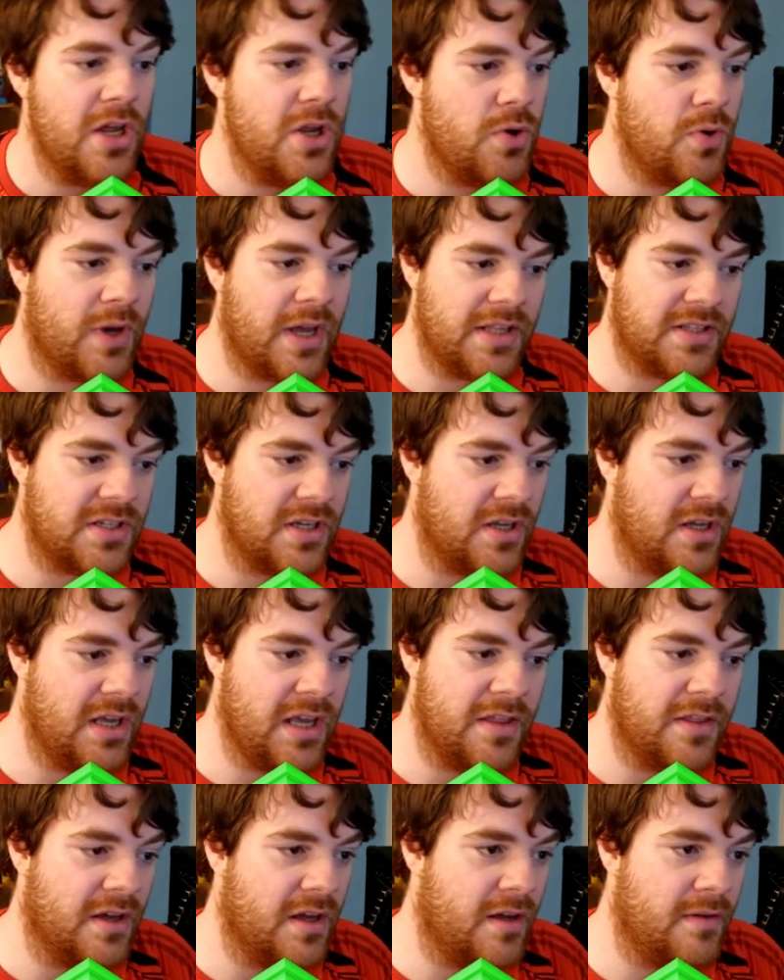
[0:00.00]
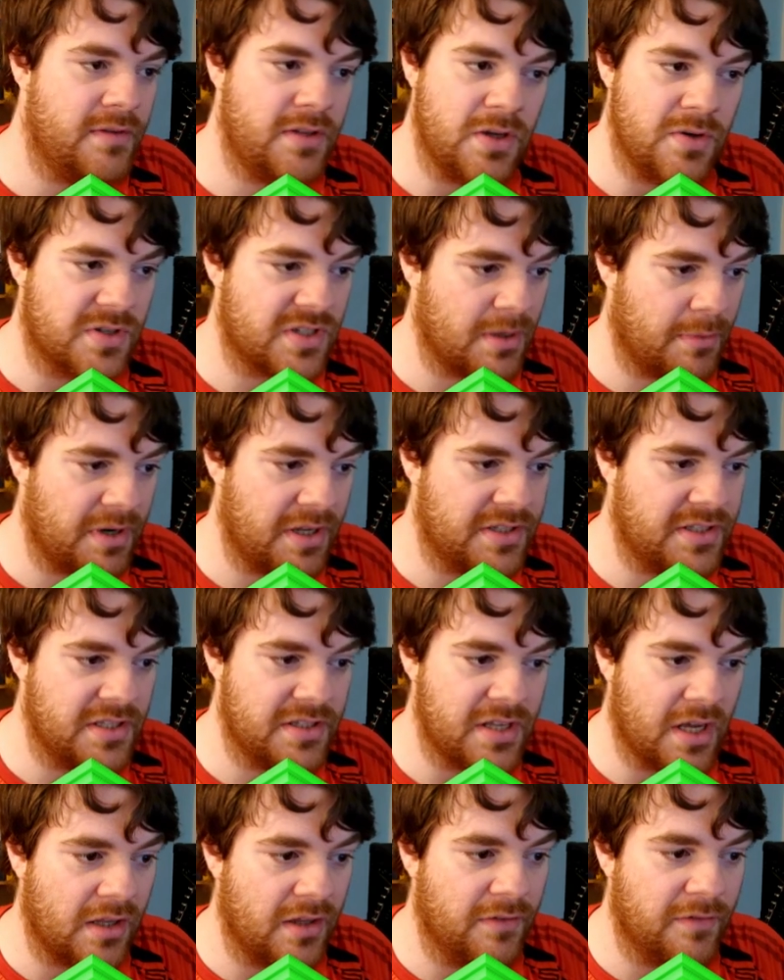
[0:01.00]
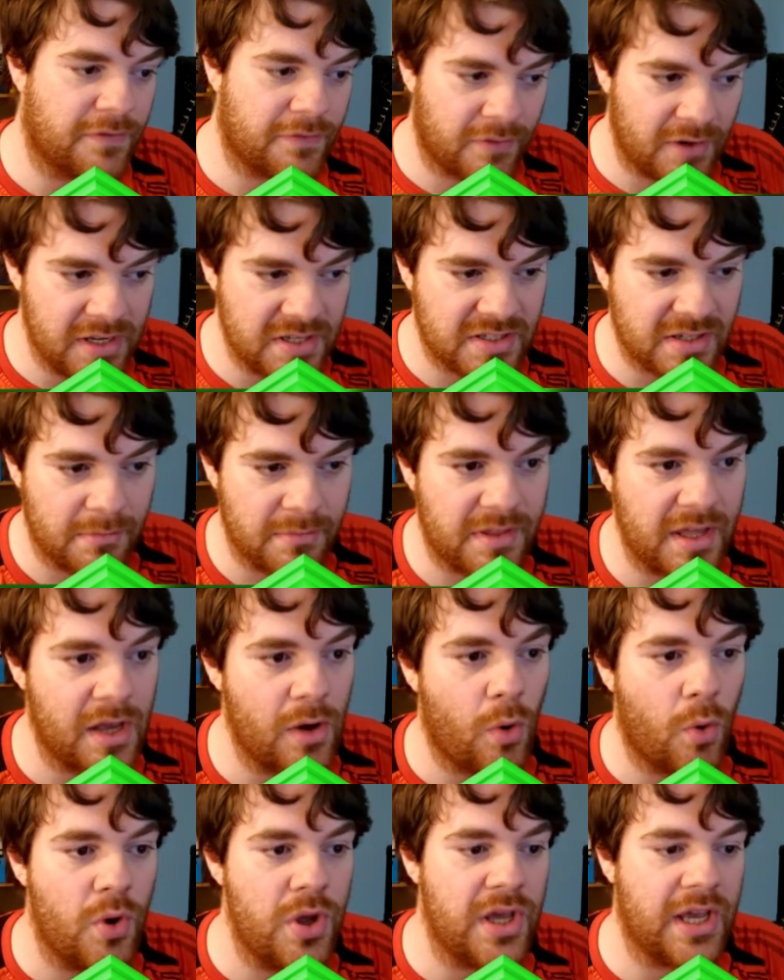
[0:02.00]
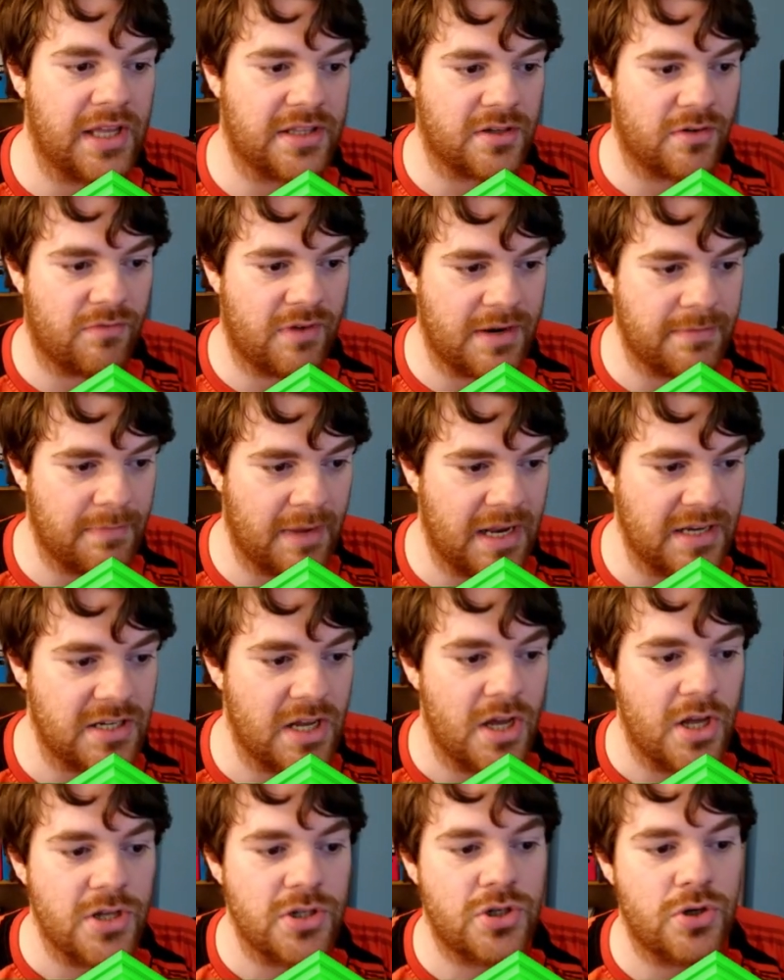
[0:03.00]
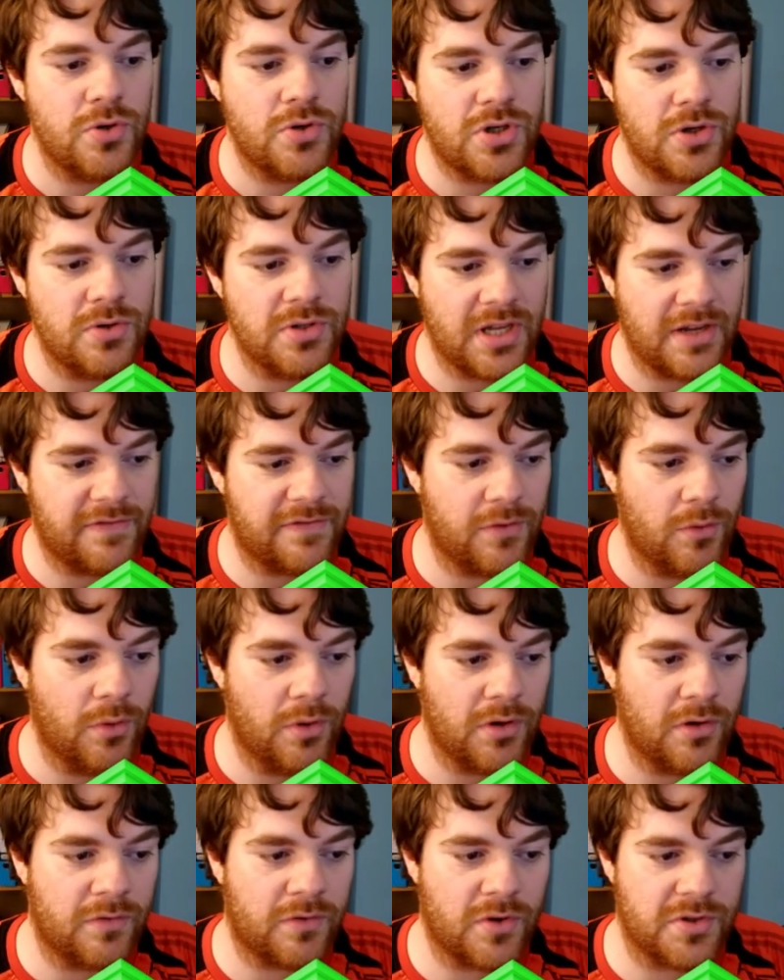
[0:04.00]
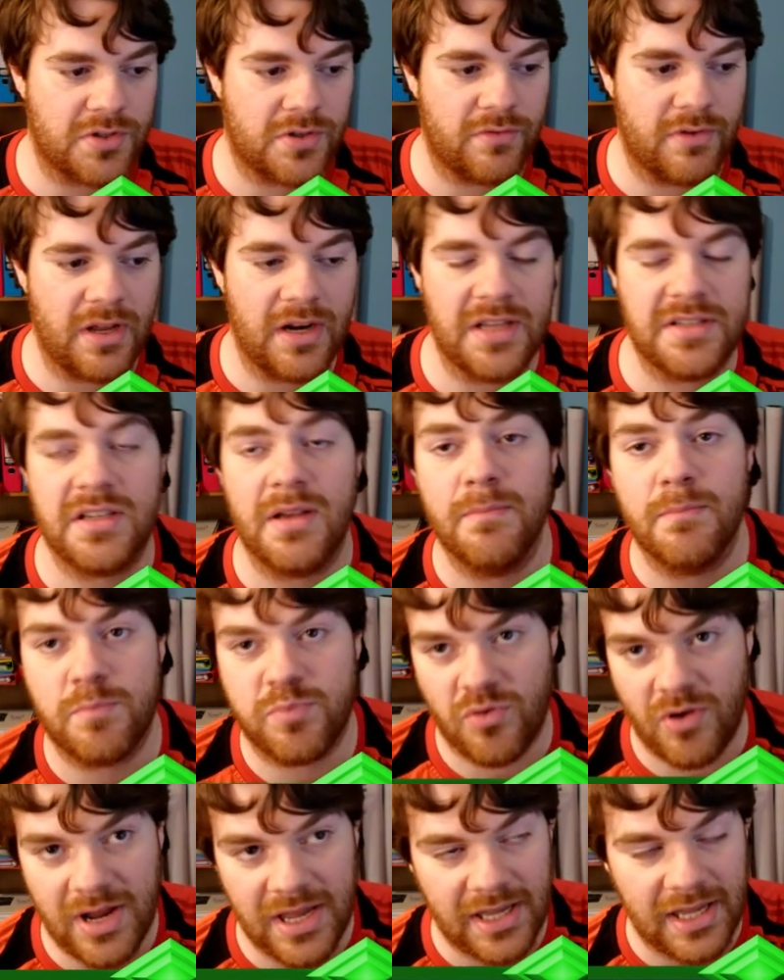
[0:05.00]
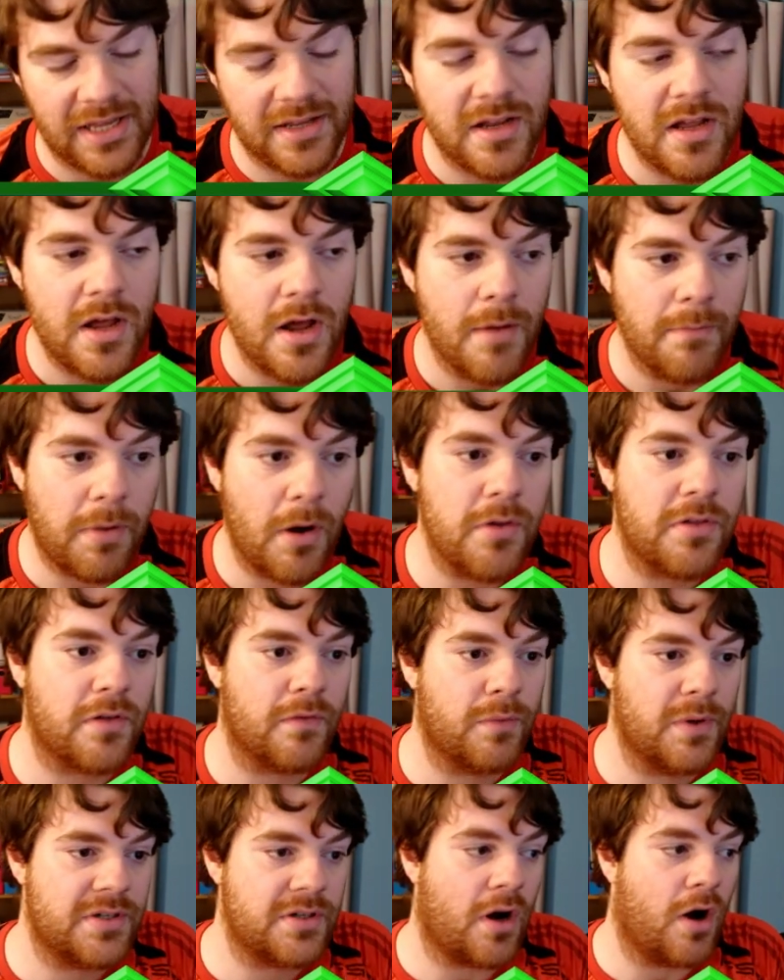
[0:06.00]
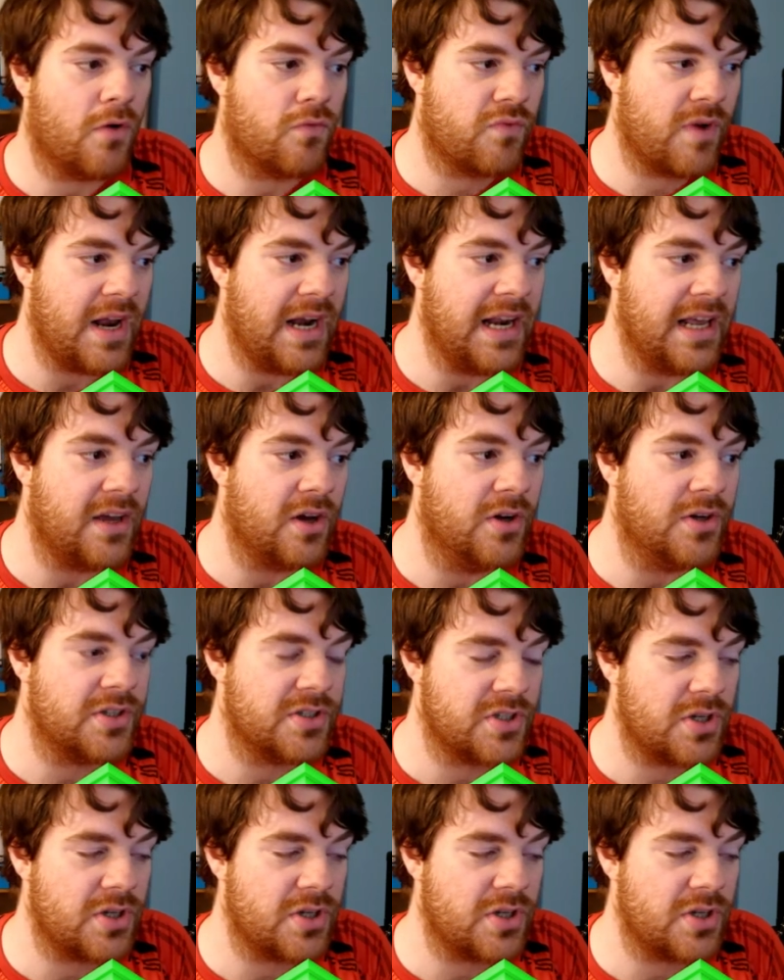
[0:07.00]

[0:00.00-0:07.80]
you get to either use Summoner to dull and freeze something, or you get to Red Mage to choose a forward of cost 3 or less and break it, both of which are really good.